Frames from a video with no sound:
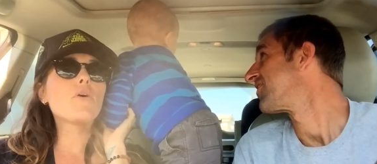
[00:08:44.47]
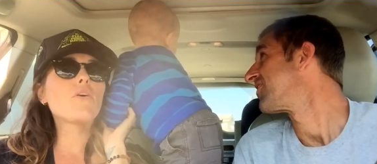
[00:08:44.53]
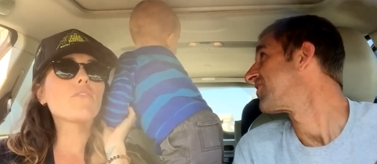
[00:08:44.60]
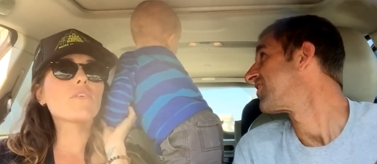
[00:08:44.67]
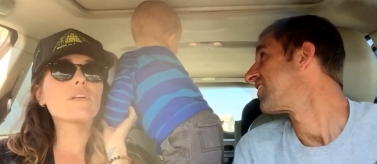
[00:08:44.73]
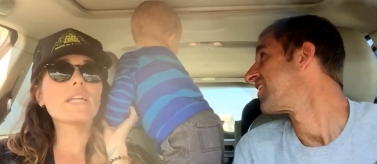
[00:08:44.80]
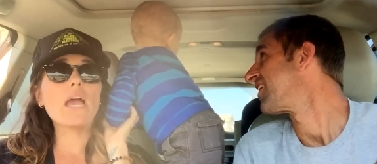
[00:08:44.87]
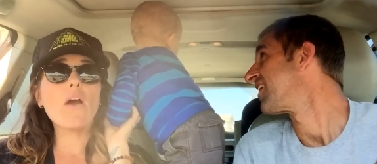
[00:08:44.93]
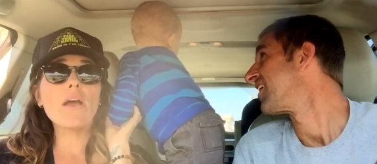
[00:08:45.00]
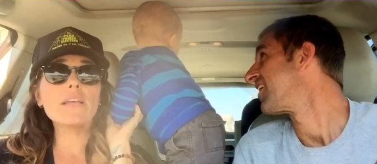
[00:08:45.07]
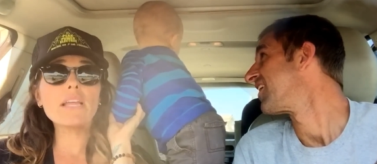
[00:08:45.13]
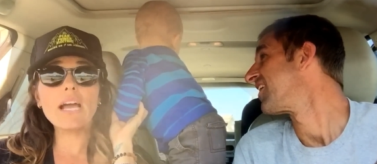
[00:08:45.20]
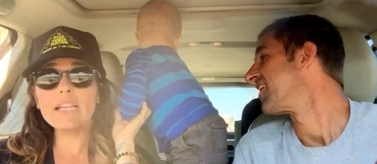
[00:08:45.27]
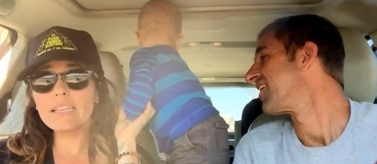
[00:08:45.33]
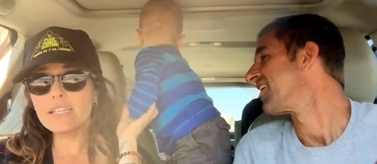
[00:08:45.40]
Speaker 1: over it now. I,
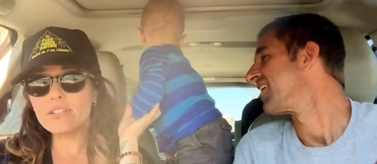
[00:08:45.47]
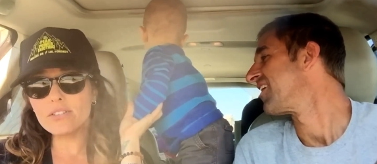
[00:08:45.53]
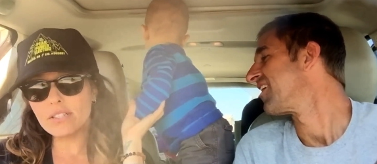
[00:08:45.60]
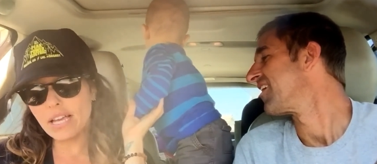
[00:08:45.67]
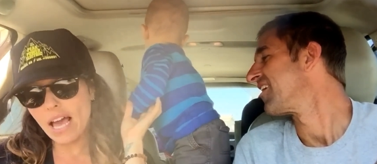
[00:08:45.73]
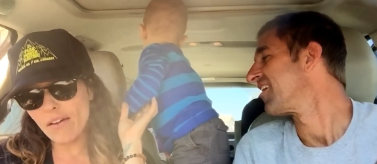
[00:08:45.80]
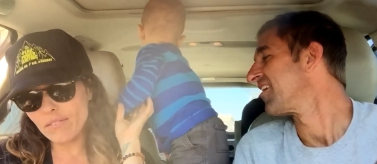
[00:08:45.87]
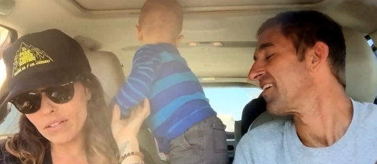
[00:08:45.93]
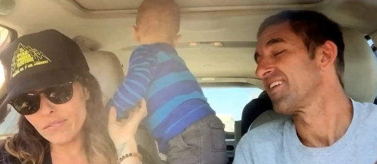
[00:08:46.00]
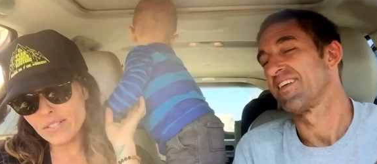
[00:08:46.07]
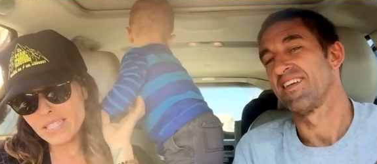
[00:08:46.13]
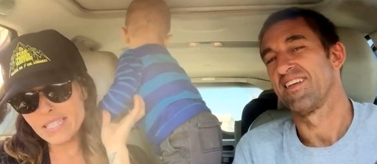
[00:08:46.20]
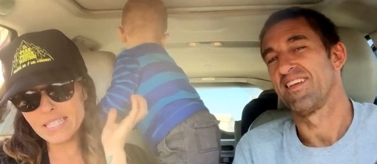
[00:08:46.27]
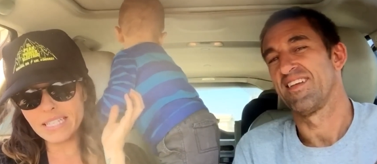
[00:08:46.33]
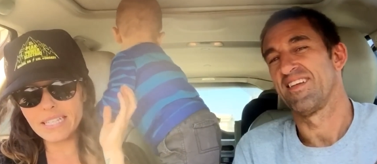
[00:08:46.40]
I literally haven't
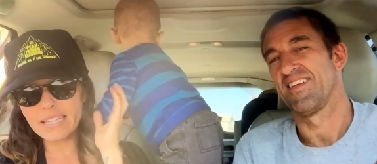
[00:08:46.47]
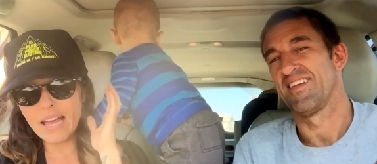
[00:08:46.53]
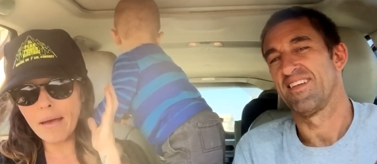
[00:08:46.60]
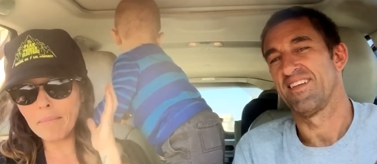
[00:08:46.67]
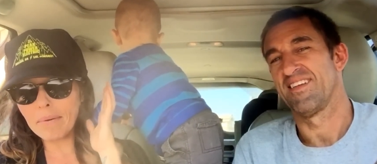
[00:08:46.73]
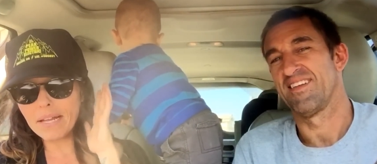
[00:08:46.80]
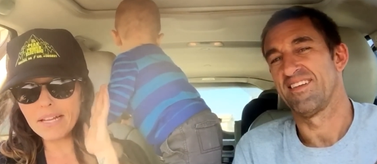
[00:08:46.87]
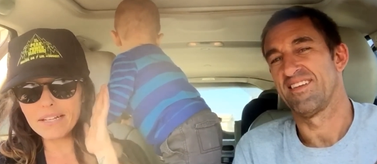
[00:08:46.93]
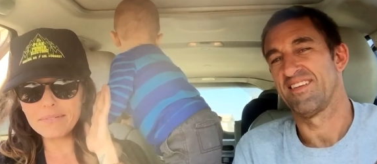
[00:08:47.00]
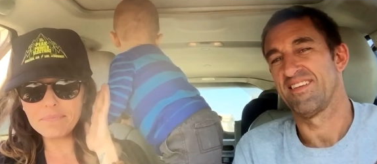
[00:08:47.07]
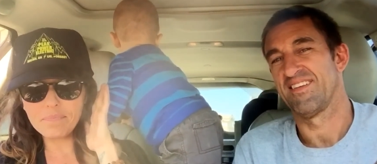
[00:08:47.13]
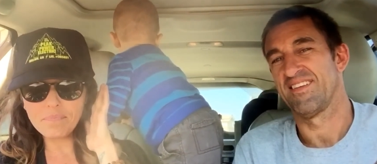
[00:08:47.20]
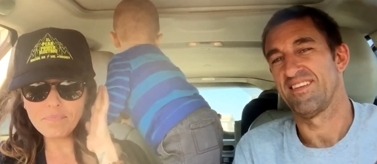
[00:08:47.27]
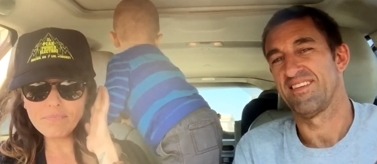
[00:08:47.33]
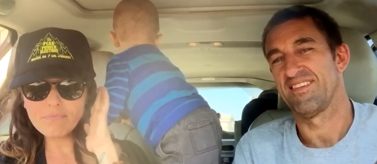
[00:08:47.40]
even seen them
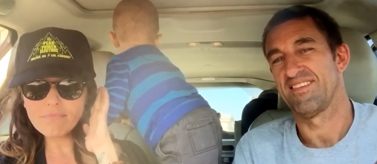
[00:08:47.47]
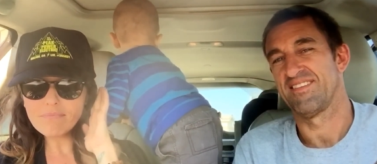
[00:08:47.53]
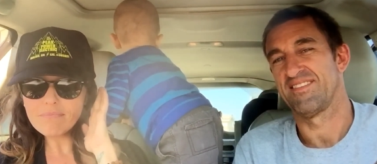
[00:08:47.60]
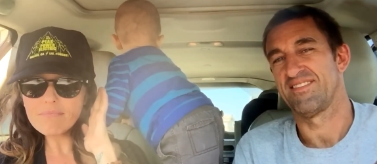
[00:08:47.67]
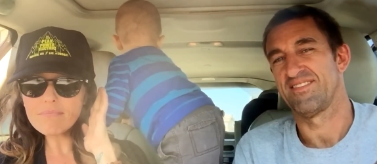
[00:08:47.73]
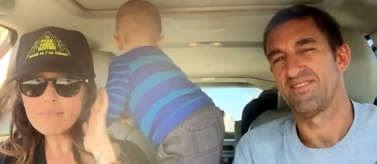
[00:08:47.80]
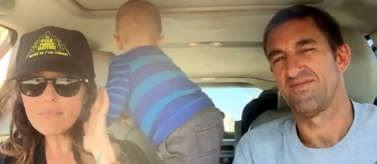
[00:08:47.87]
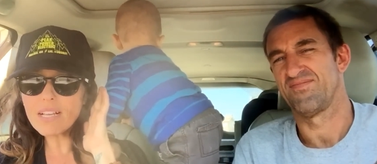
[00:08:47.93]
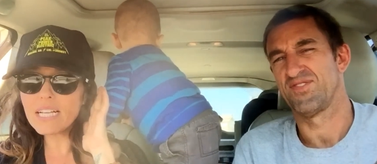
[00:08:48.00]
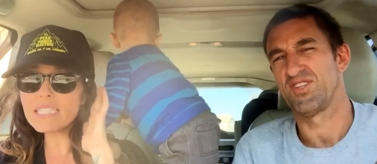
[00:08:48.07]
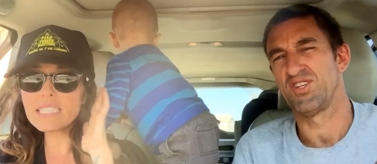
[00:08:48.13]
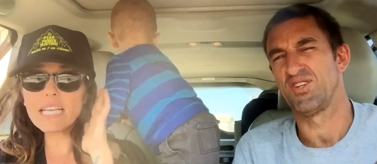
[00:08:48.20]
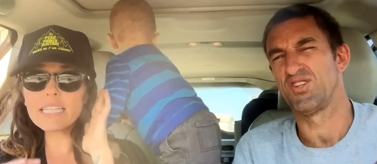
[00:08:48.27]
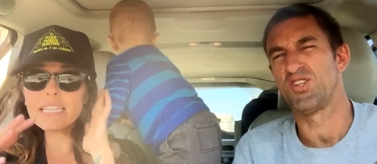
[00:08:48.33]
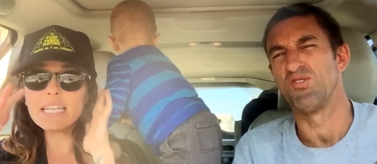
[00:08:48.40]
in
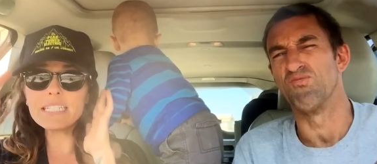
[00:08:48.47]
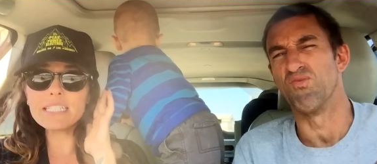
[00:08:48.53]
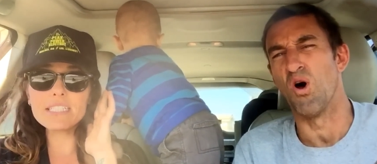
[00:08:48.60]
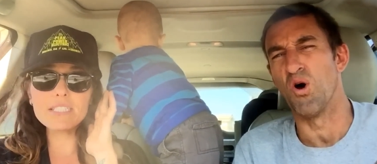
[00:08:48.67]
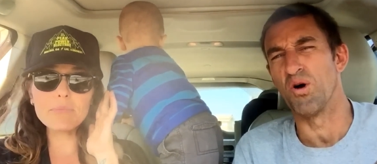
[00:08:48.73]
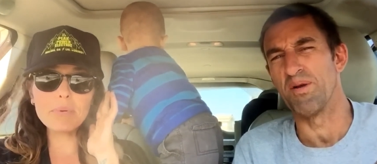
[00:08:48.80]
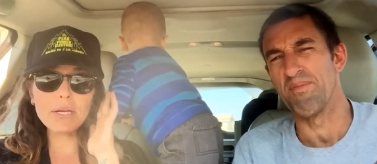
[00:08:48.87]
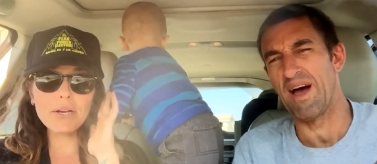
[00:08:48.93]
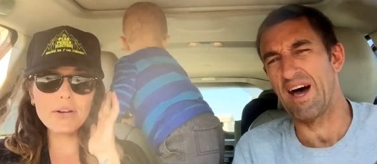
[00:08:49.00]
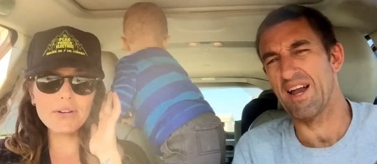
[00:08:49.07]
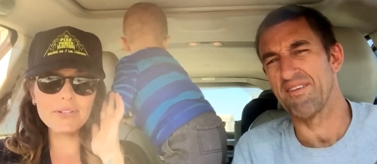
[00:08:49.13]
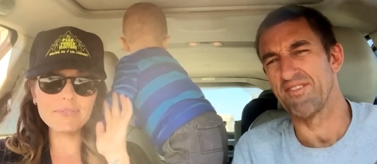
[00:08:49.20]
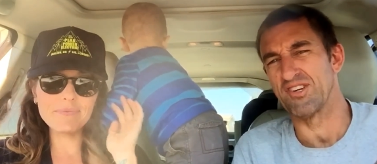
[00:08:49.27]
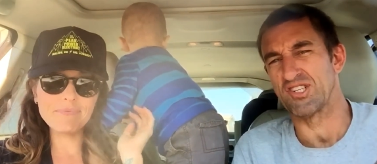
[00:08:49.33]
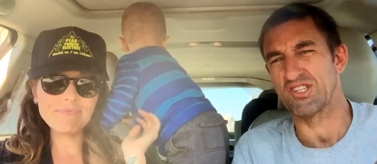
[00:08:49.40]
it's like she wrote him
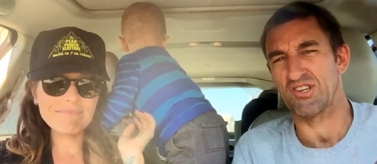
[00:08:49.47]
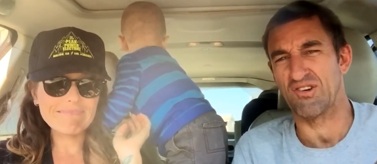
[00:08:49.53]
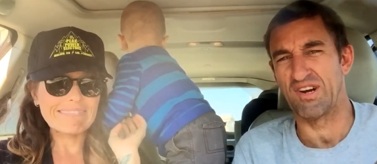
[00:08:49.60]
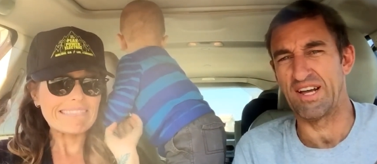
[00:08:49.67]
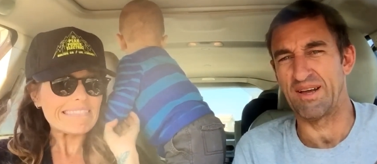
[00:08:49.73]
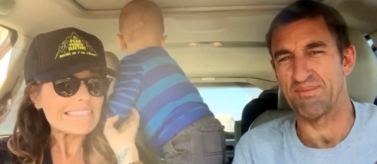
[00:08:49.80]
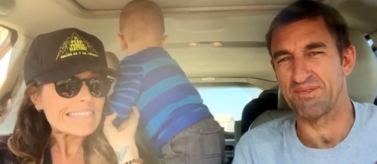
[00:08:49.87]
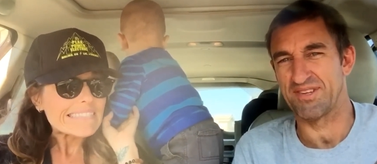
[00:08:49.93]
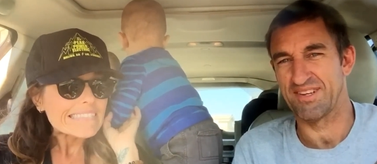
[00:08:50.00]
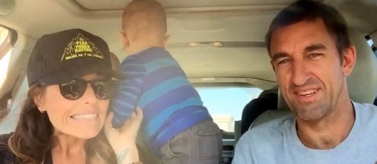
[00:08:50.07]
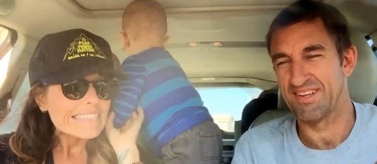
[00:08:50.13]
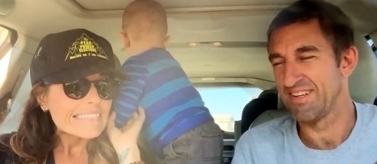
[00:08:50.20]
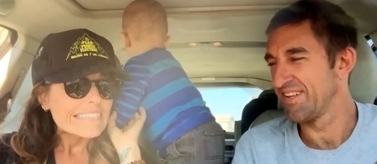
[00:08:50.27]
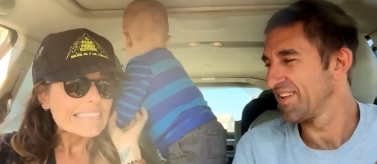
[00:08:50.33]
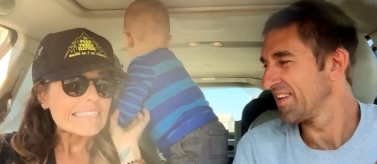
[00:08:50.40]
out of
Speaker 2: her script.
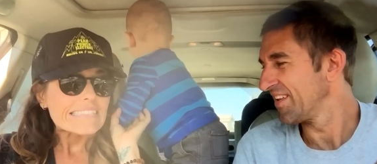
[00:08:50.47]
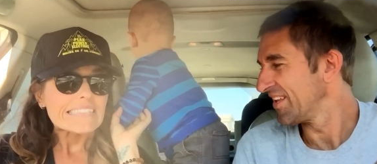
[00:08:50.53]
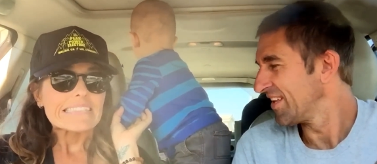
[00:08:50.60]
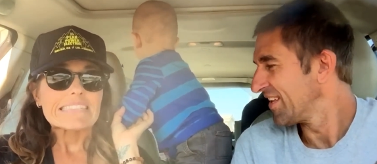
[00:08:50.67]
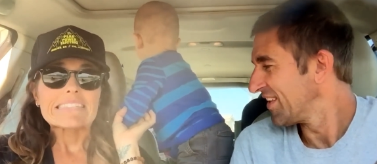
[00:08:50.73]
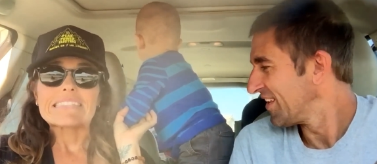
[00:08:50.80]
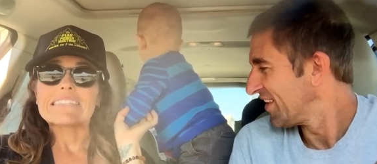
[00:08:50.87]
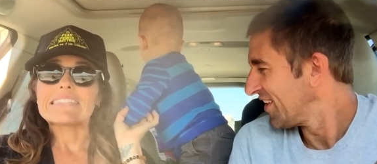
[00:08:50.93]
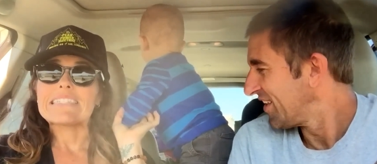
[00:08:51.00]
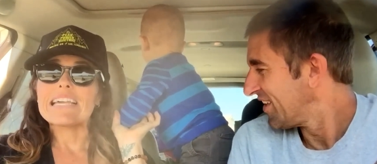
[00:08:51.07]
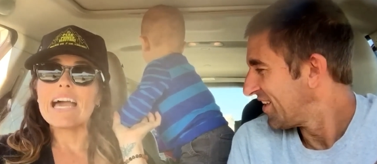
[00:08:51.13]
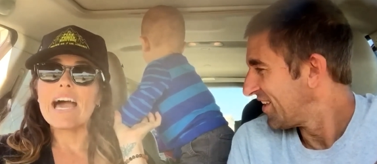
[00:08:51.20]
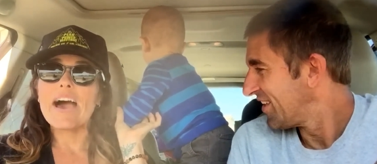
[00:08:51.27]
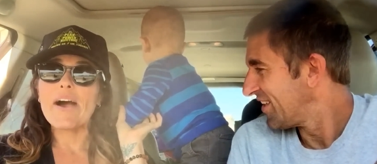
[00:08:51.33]
Yeah.